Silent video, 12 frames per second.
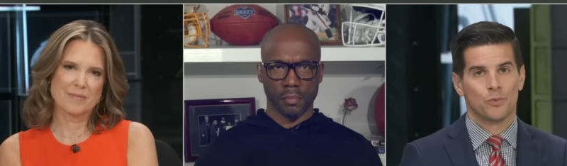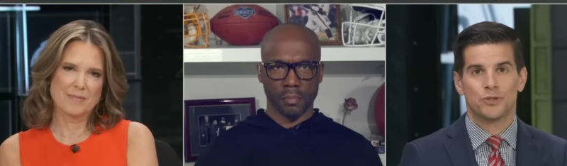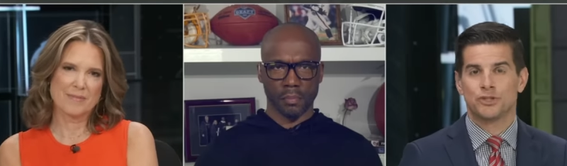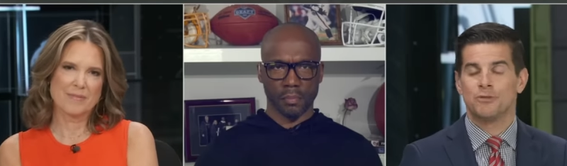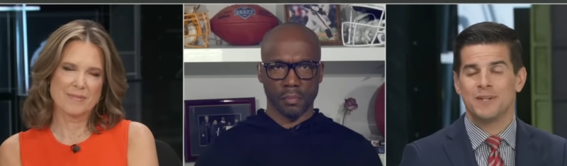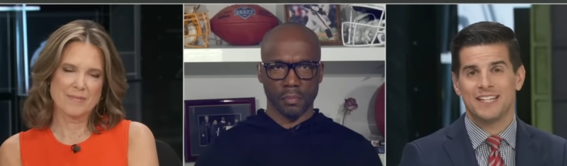Speaker 1: There
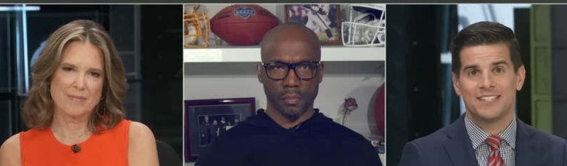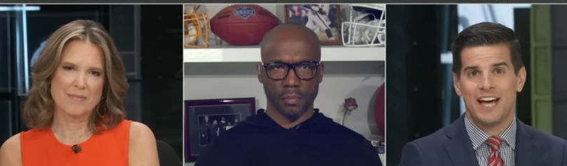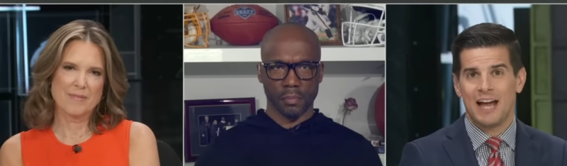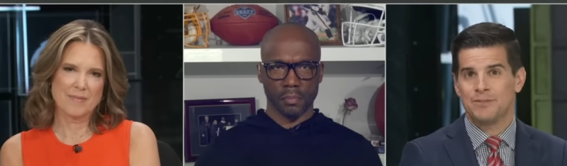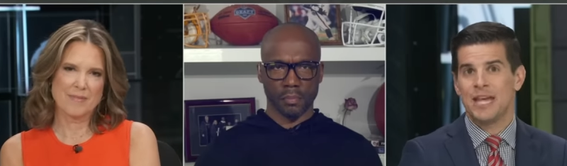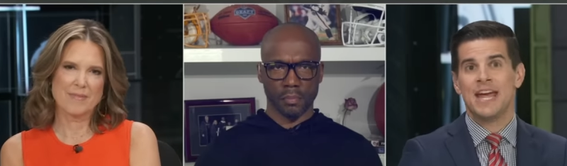were too many
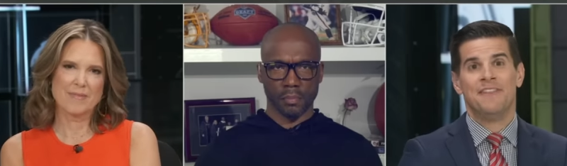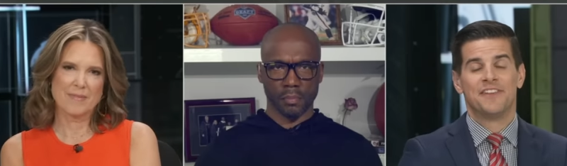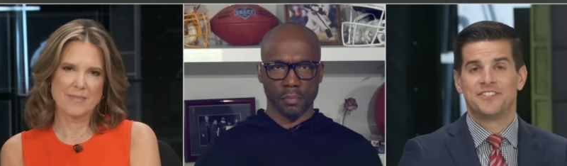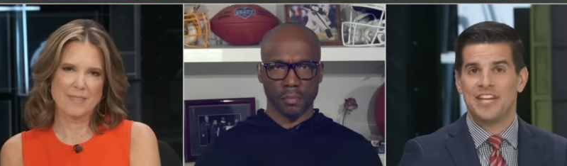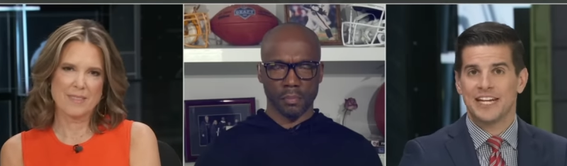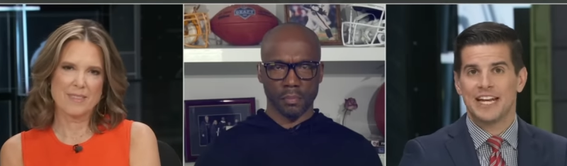times
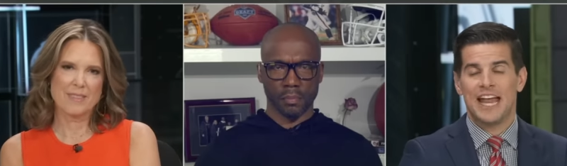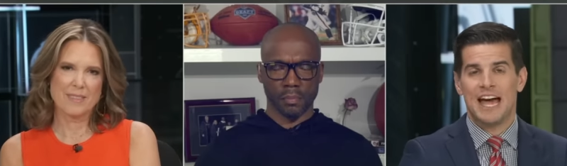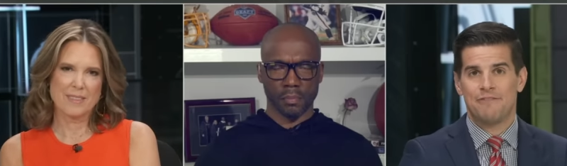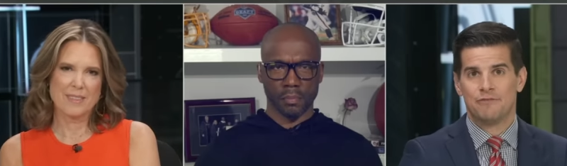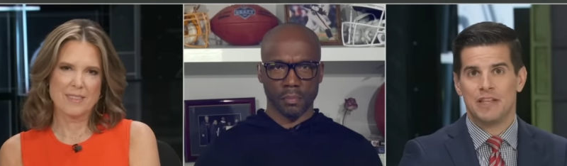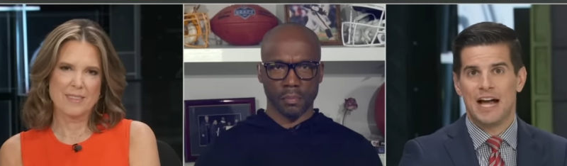in the second
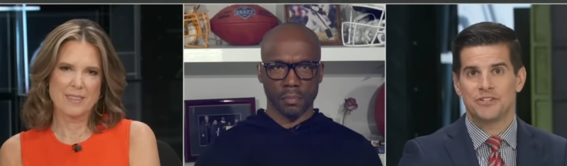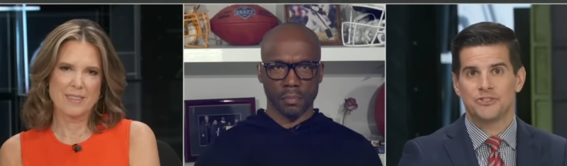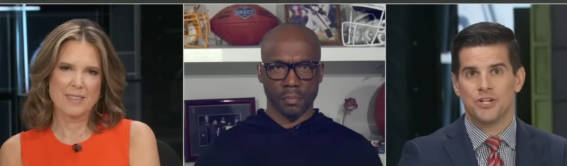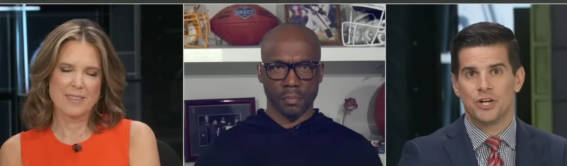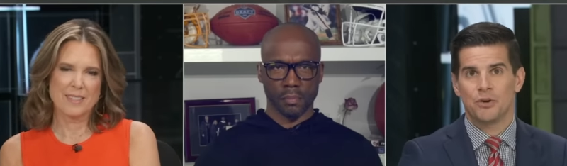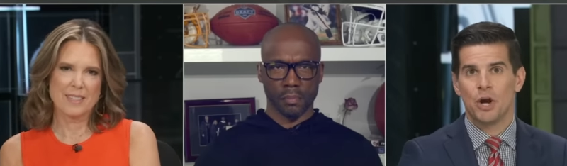half of
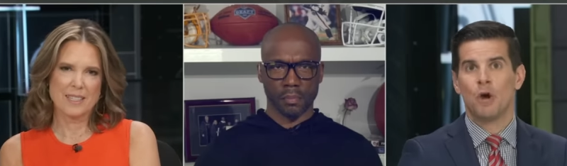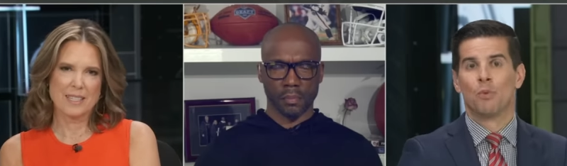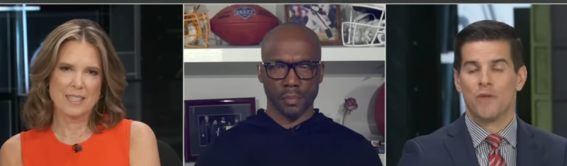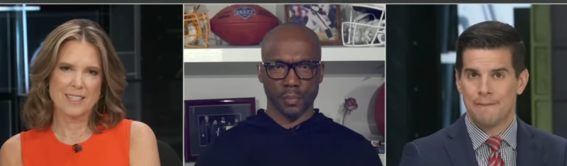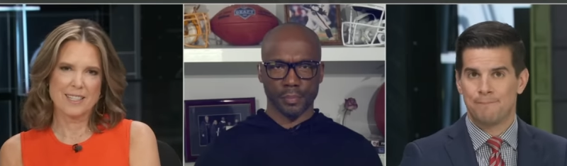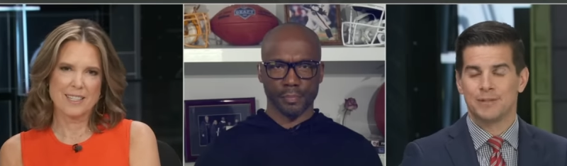last year
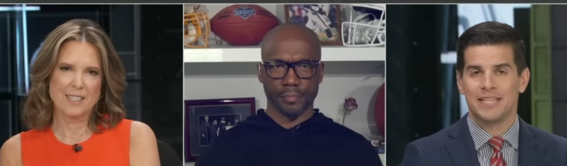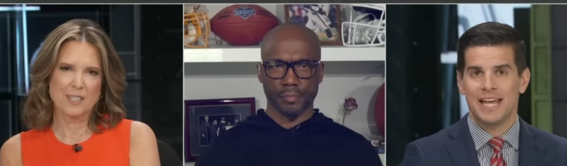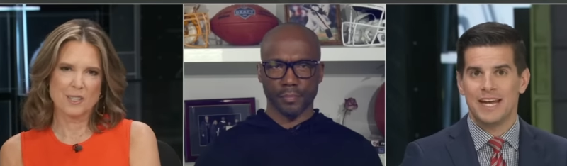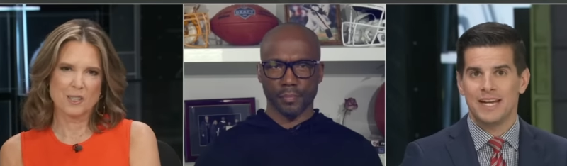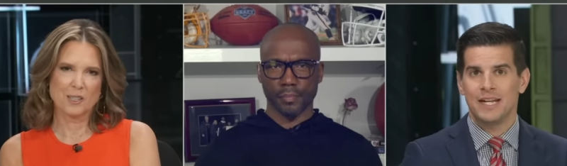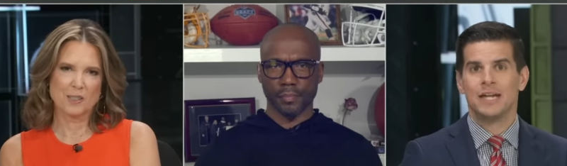where they
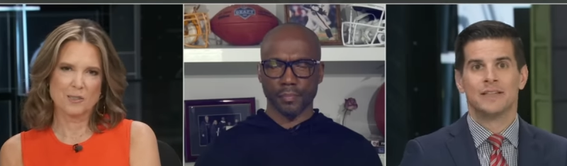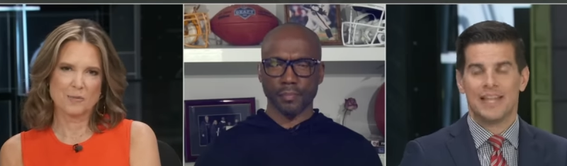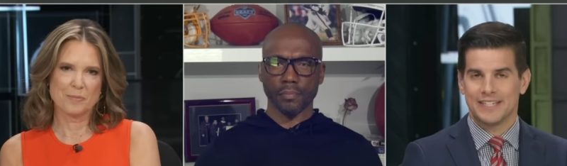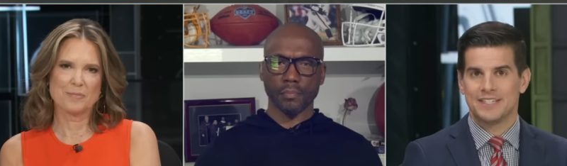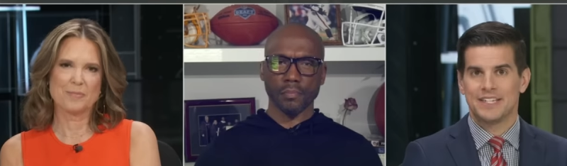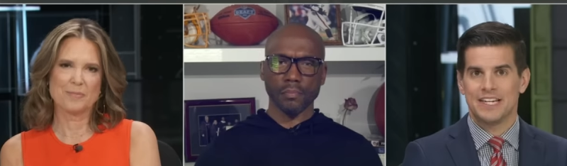played
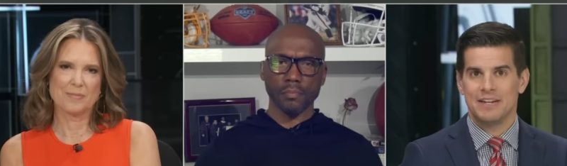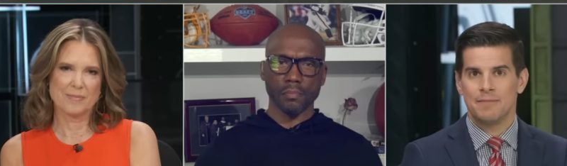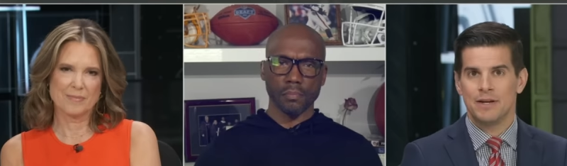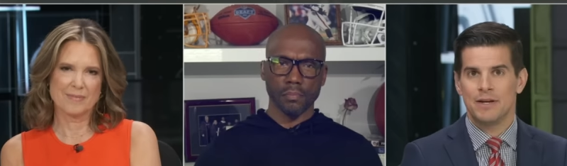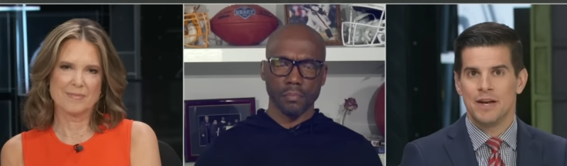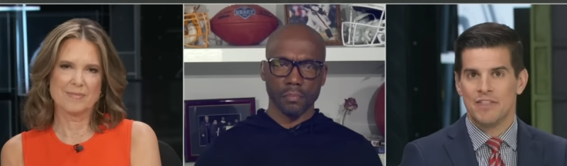like a
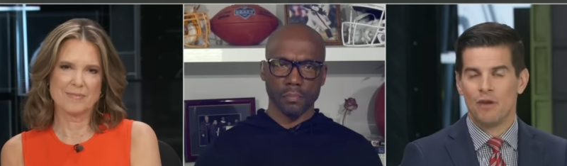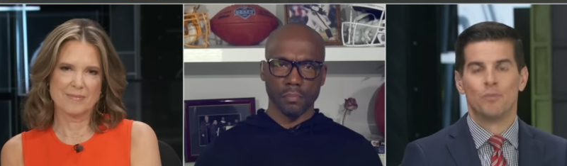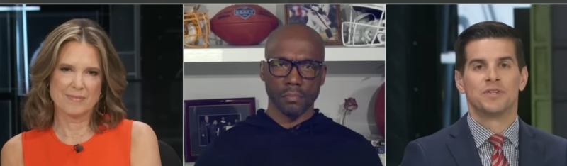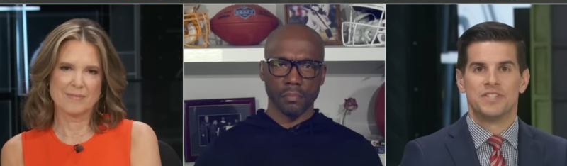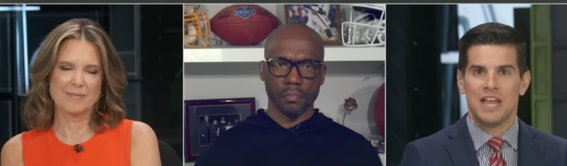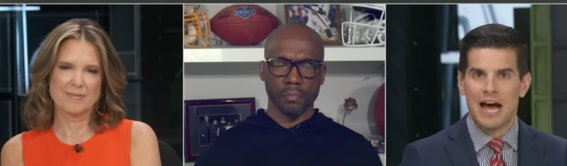team
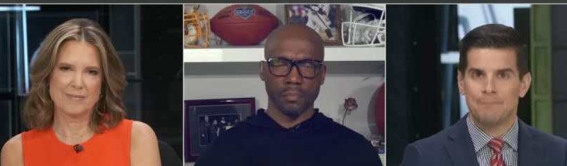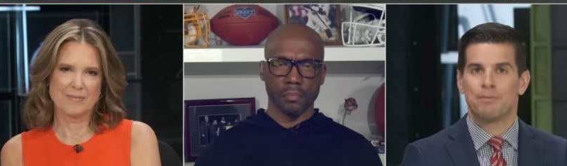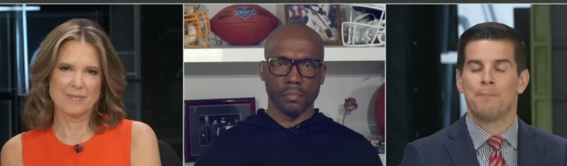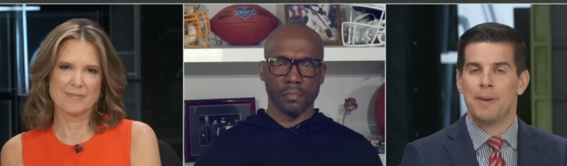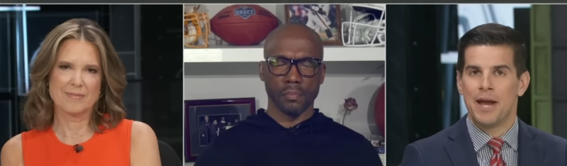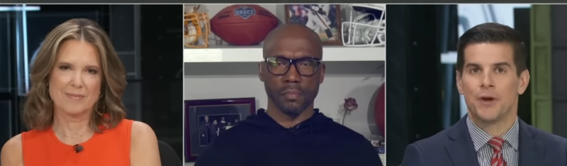that was
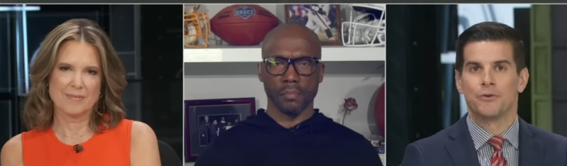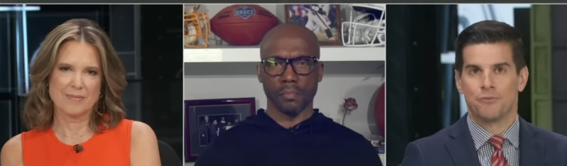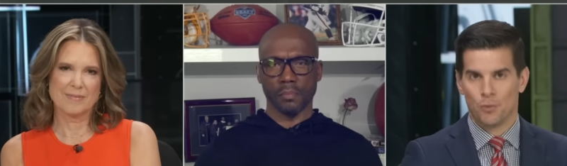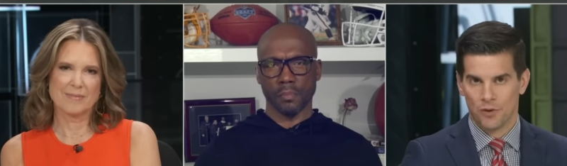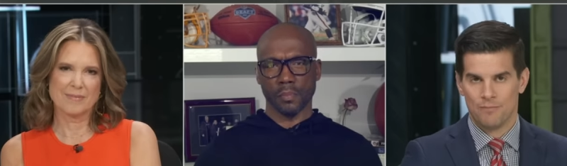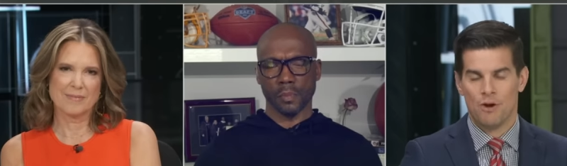not
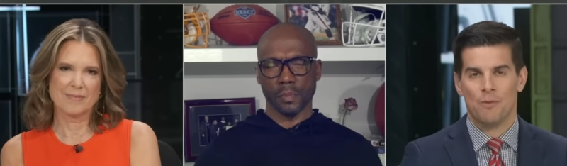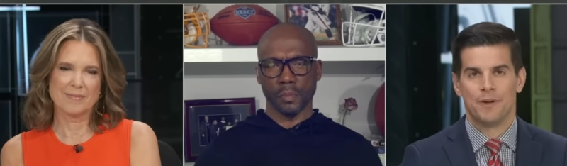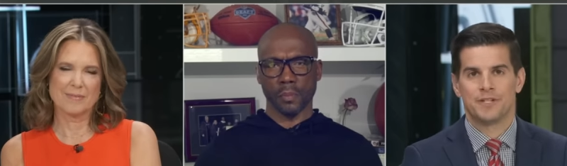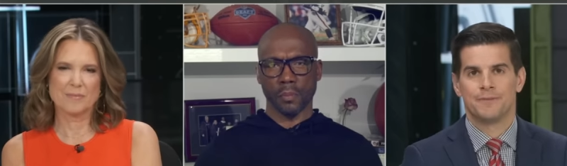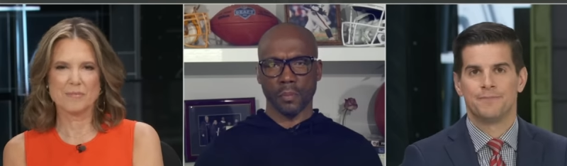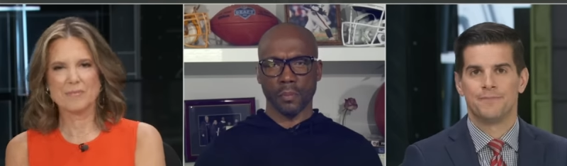prepared for the
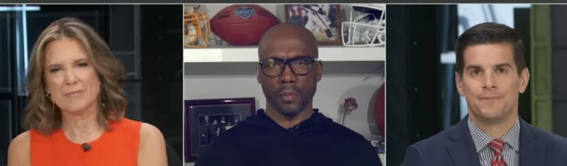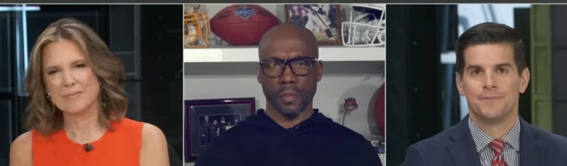moment.